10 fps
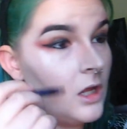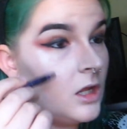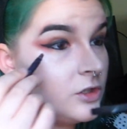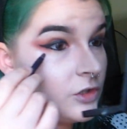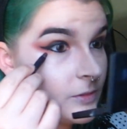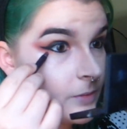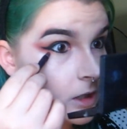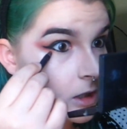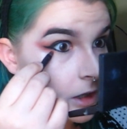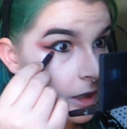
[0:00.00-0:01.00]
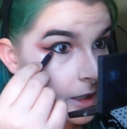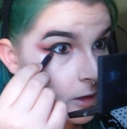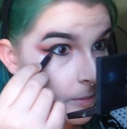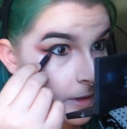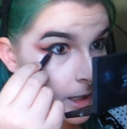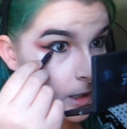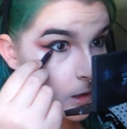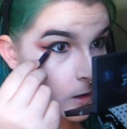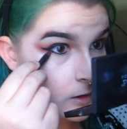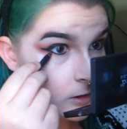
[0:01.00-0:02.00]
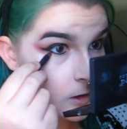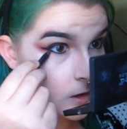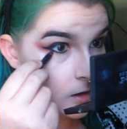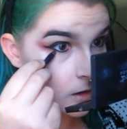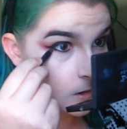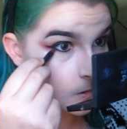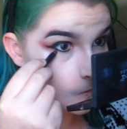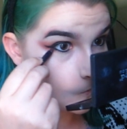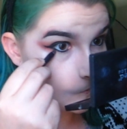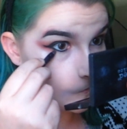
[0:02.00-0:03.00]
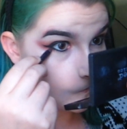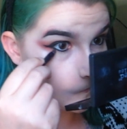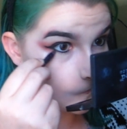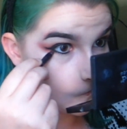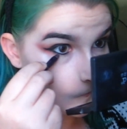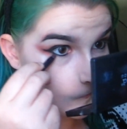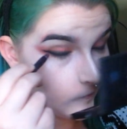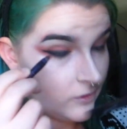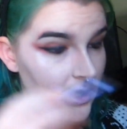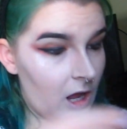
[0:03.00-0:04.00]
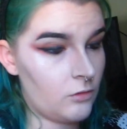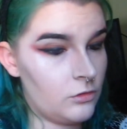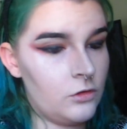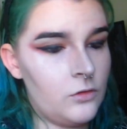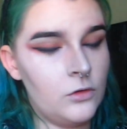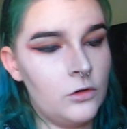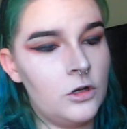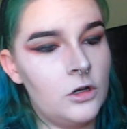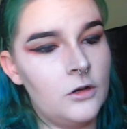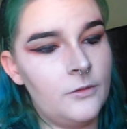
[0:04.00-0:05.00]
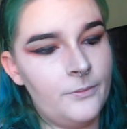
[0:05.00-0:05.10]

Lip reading: and just put a little bit under the outer corner.